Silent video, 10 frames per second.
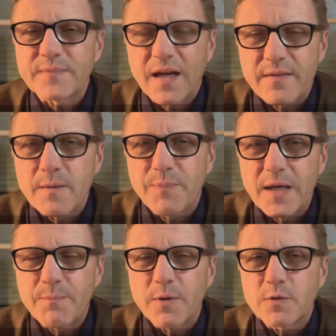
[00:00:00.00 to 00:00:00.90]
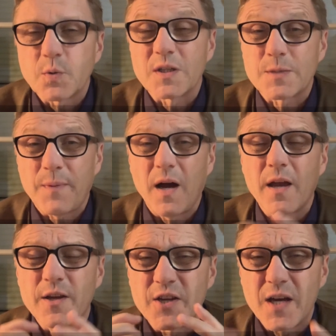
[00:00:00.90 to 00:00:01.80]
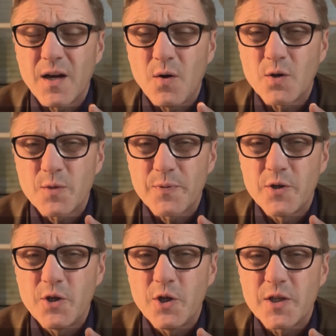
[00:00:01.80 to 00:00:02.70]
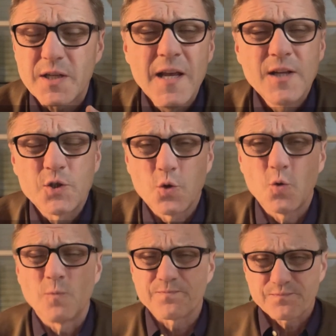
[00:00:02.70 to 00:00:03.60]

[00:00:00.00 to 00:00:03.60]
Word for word: other people, to inspire young entrepreneurs, to